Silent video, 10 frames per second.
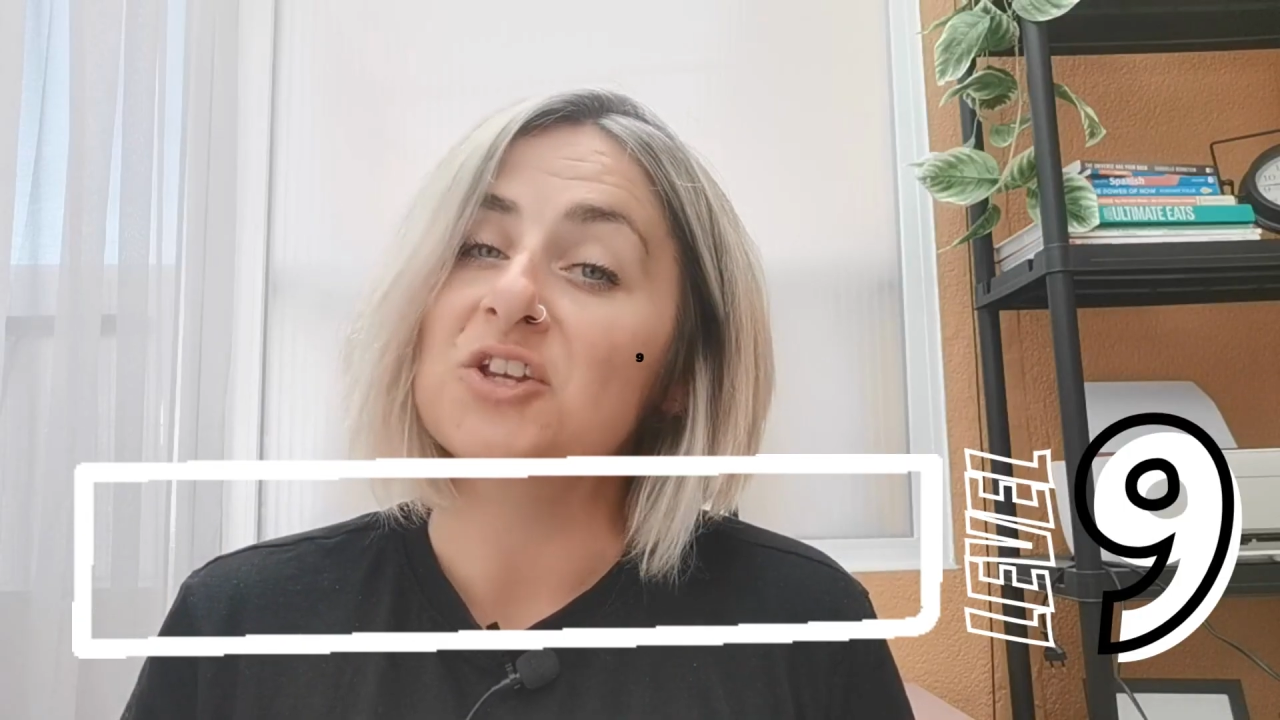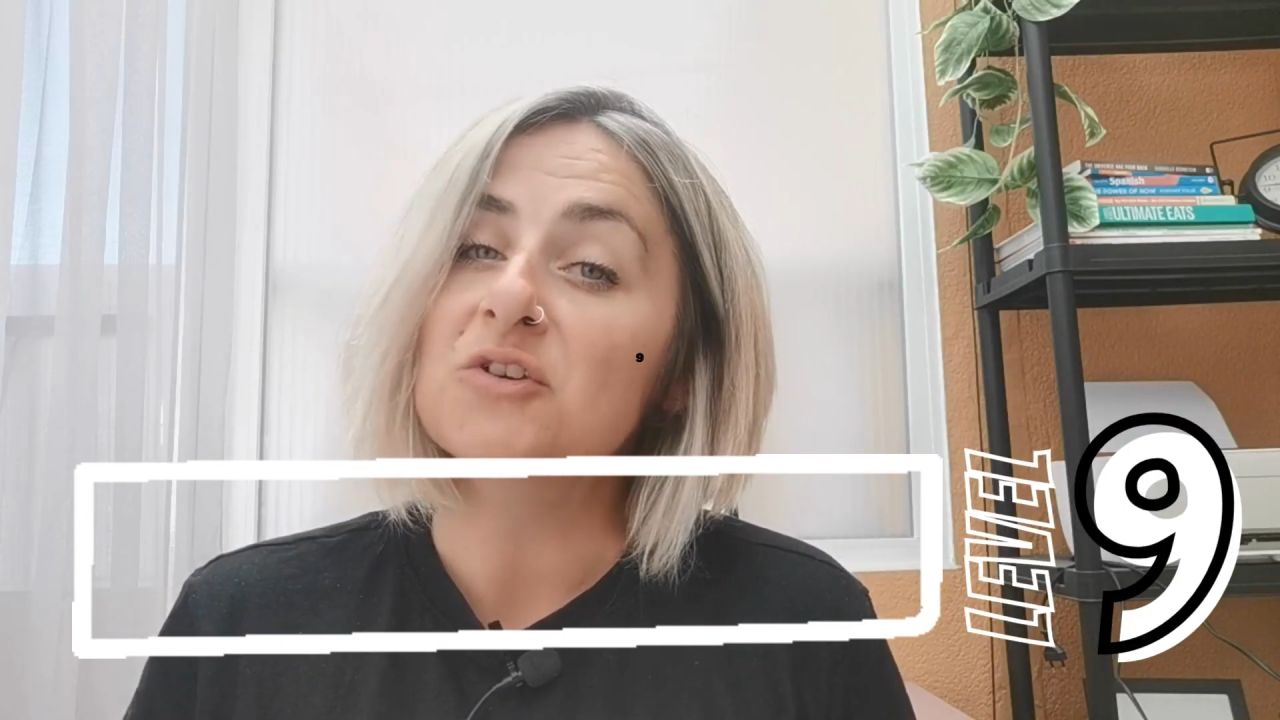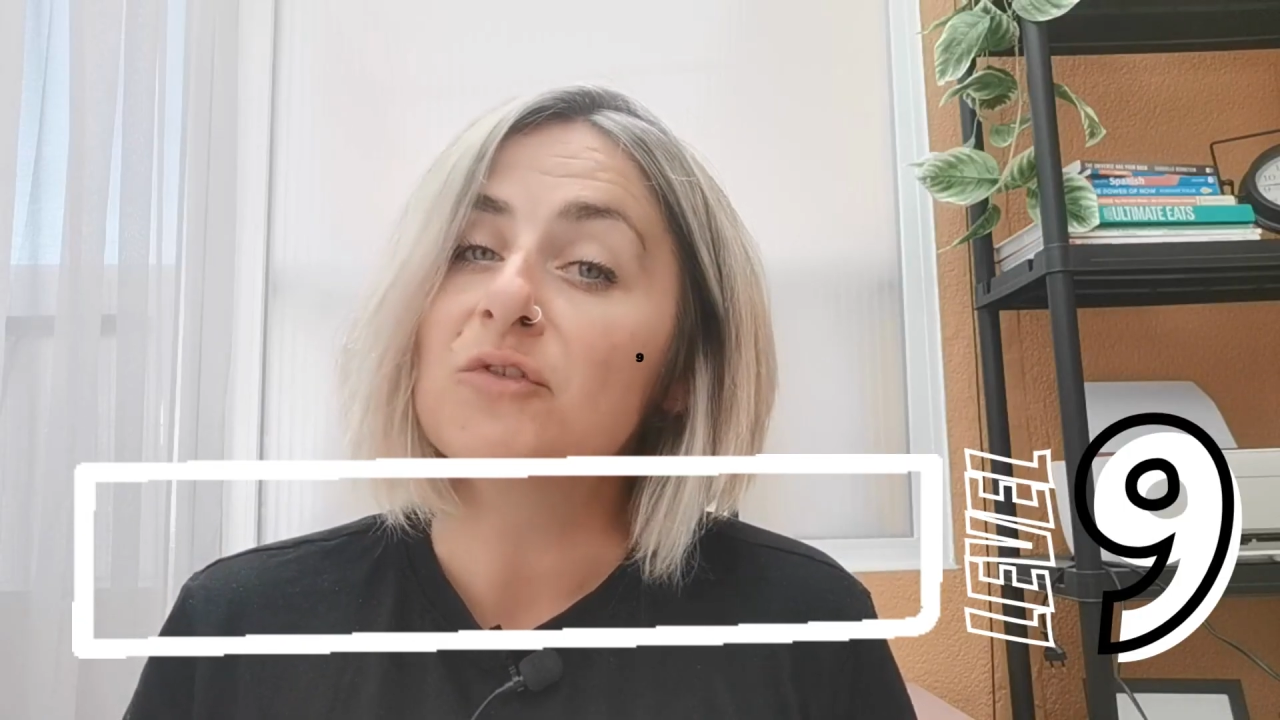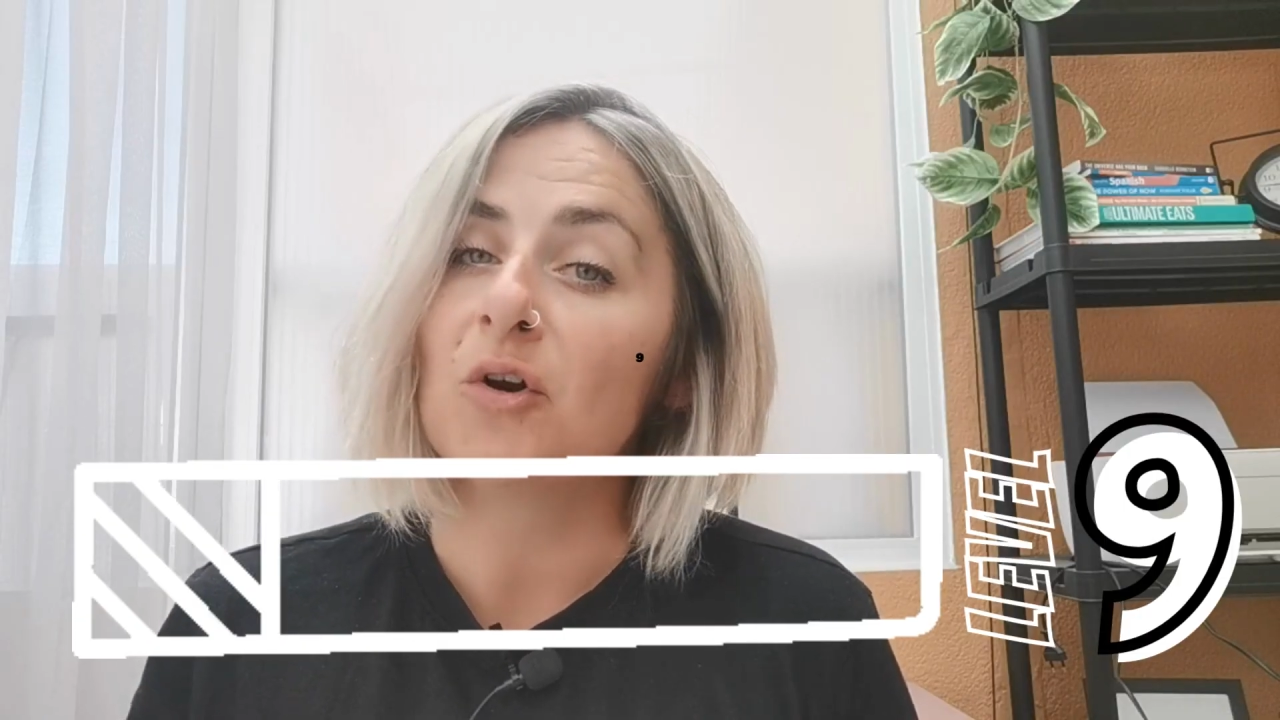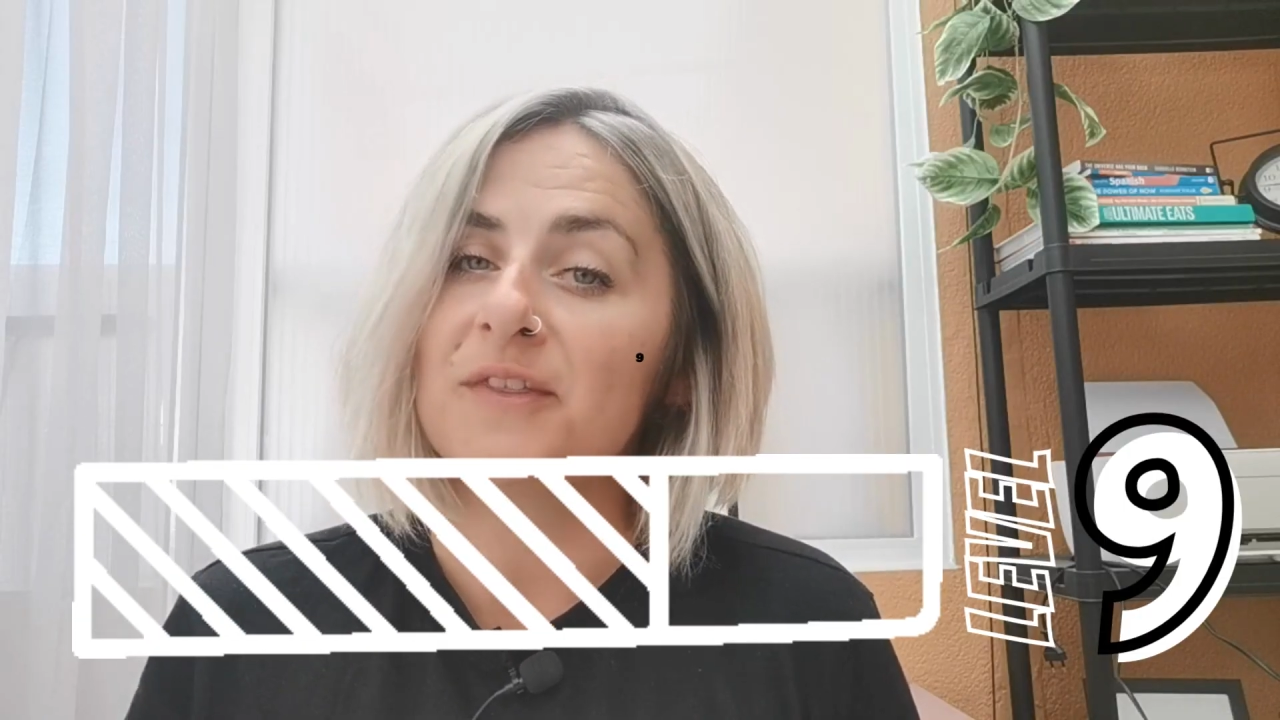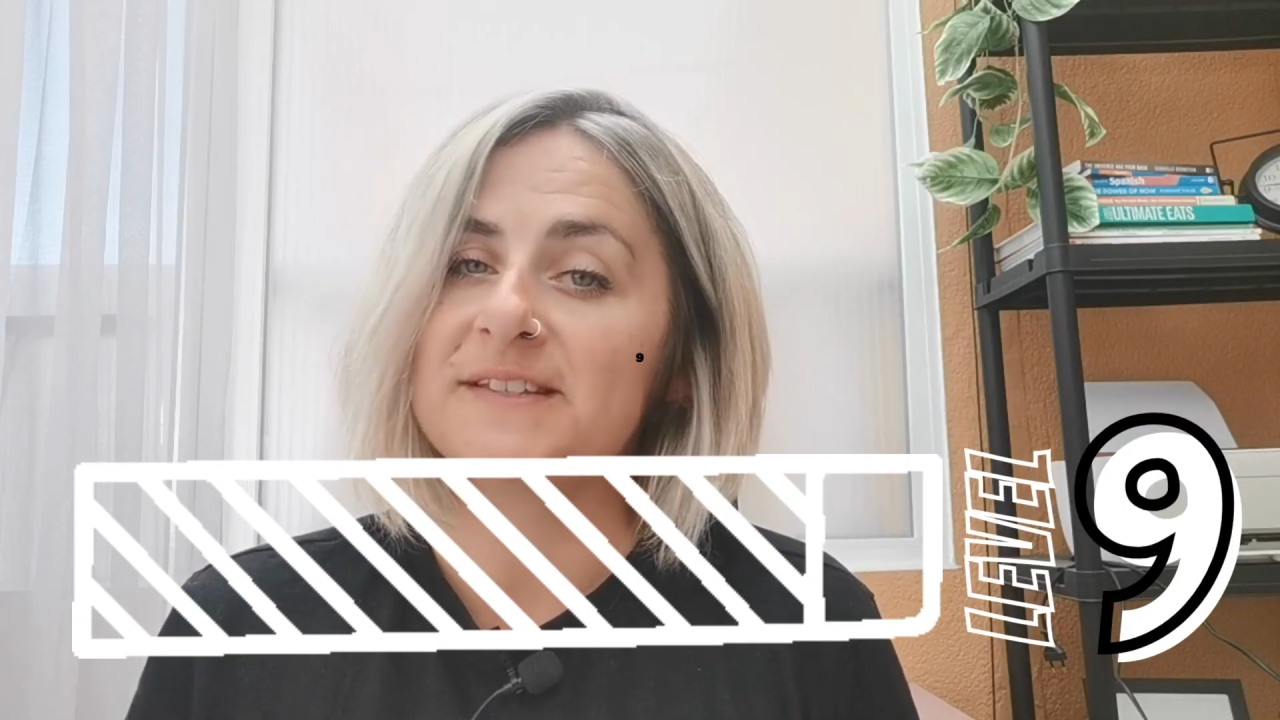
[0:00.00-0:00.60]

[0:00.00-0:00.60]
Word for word: and you've got